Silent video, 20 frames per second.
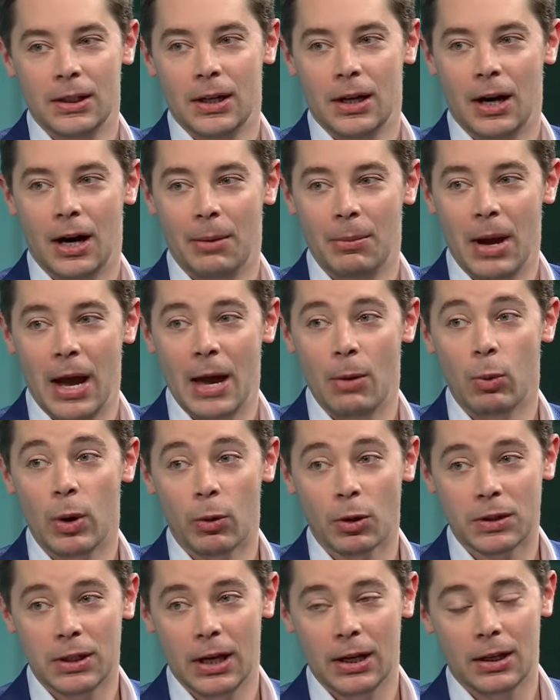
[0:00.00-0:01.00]
Um, and we
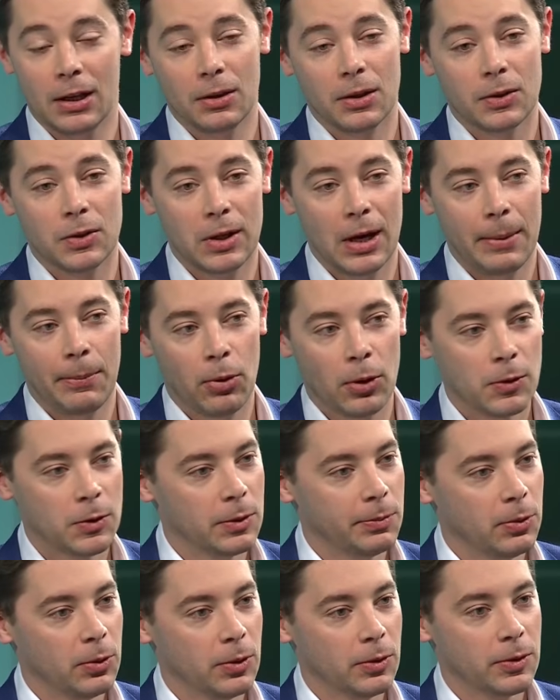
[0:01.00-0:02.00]
were taking the same
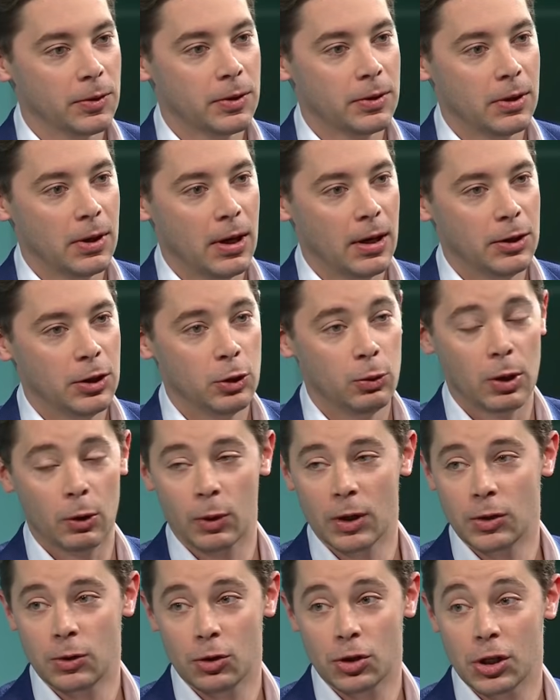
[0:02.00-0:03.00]
principles and doing
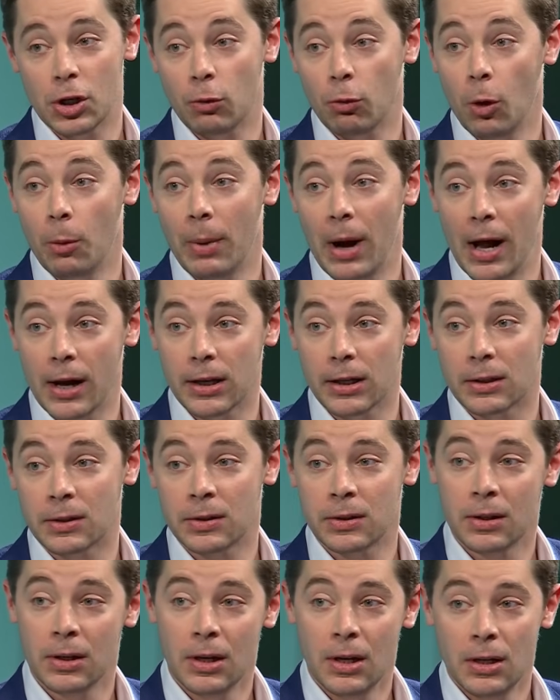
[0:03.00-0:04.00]
research into
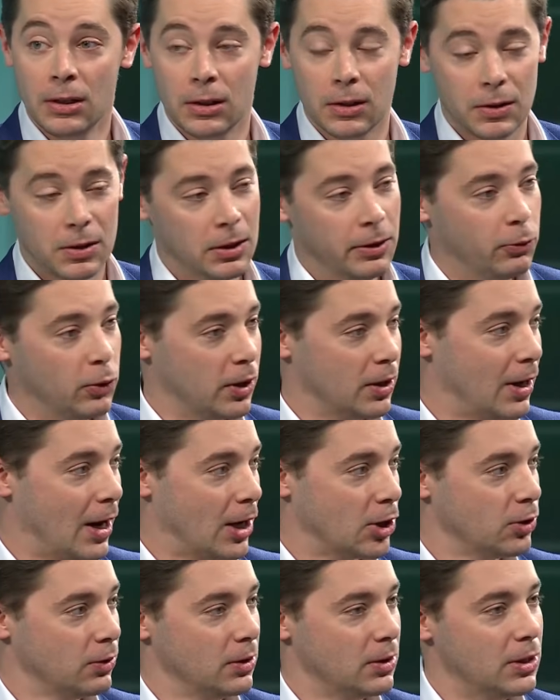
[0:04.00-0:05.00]
robotics to see if we could
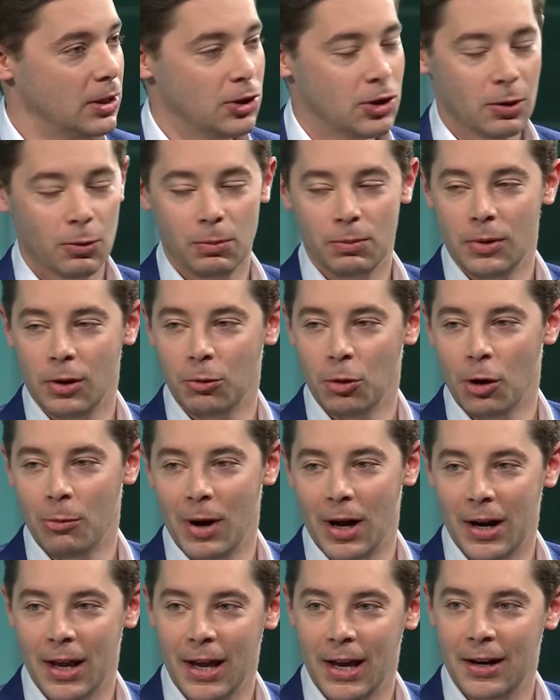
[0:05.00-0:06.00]
actually teach a
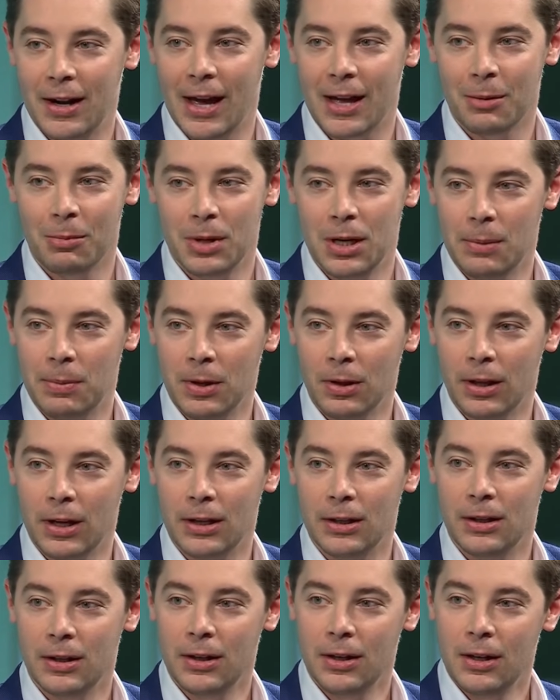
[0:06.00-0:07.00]
robot hand how to
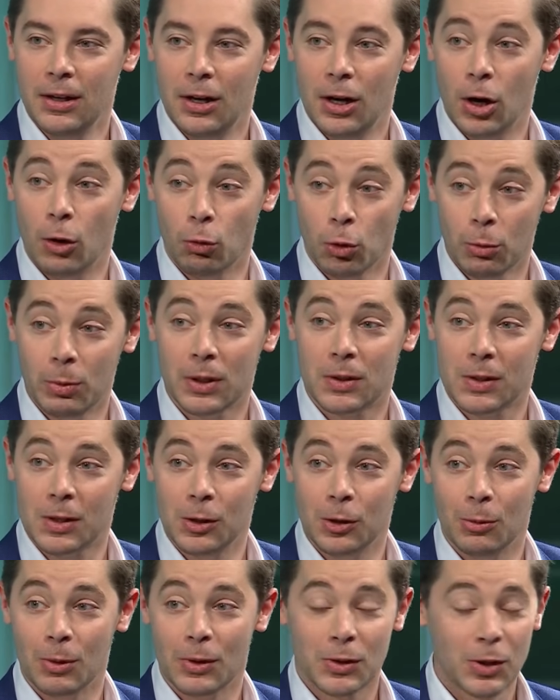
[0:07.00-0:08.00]
manipulate a Rubik's
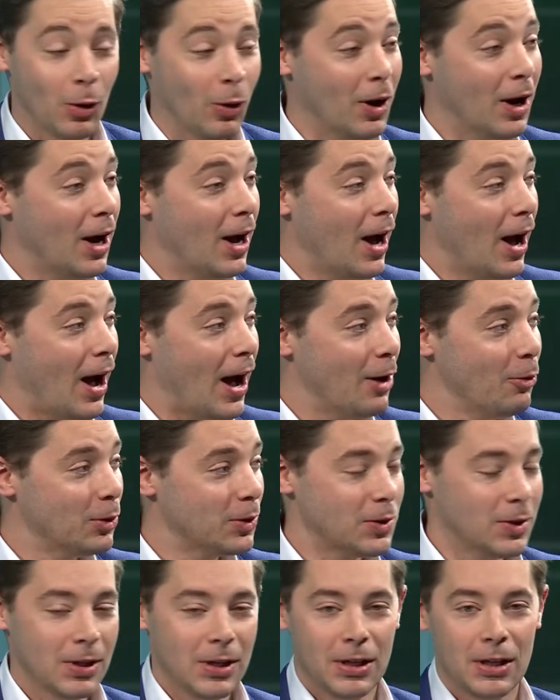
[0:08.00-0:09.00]
Cube. And so I
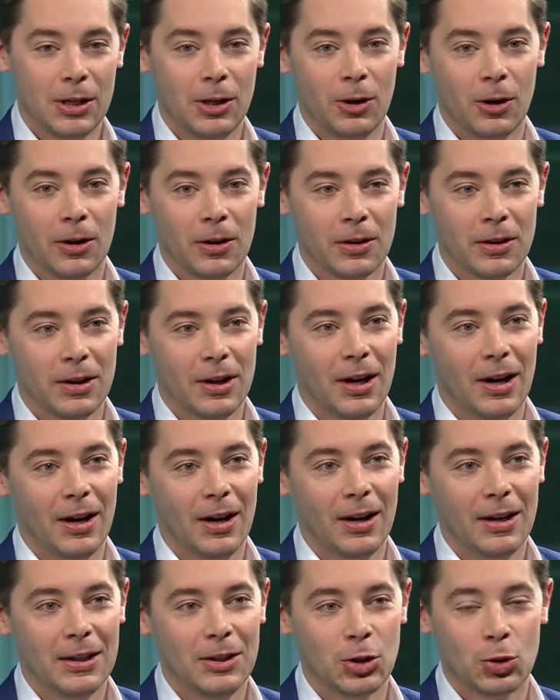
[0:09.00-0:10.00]
was sitting here
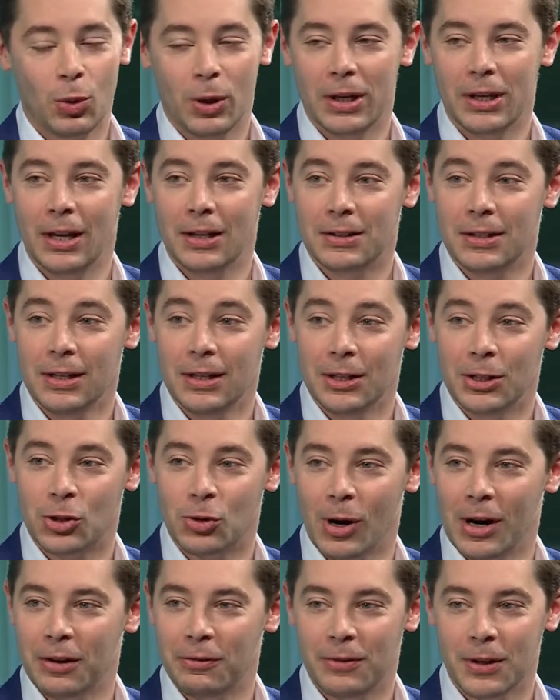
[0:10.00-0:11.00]
uh, in 2018
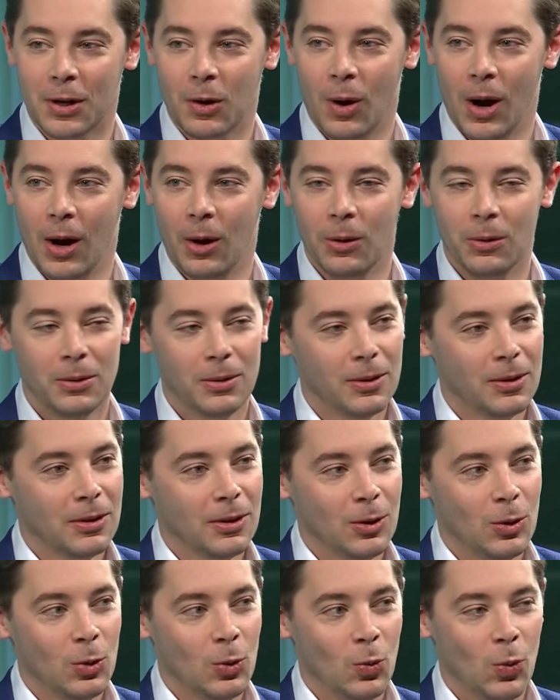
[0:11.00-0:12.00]
trying to figure out
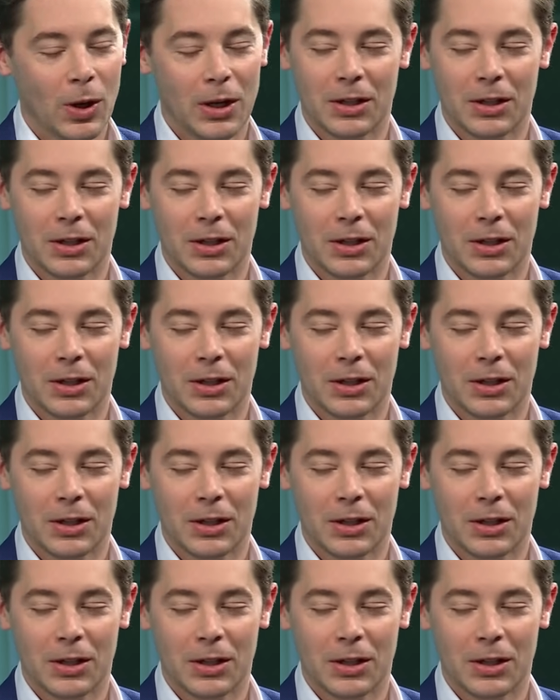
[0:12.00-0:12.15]
what